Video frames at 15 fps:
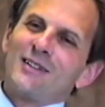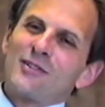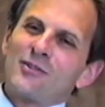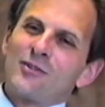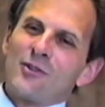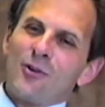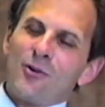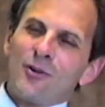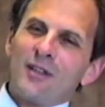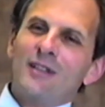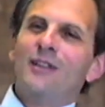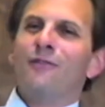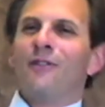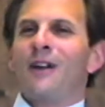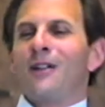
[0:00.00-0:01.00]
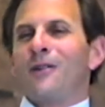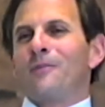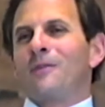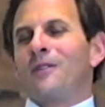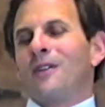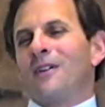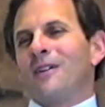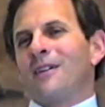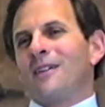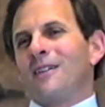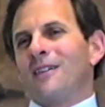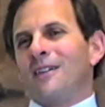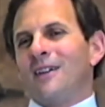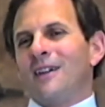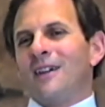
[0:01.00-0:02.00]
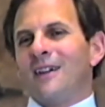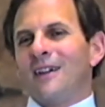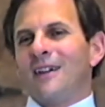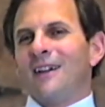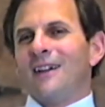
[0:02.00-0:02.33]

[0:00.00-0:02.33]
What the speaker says: slowly developed the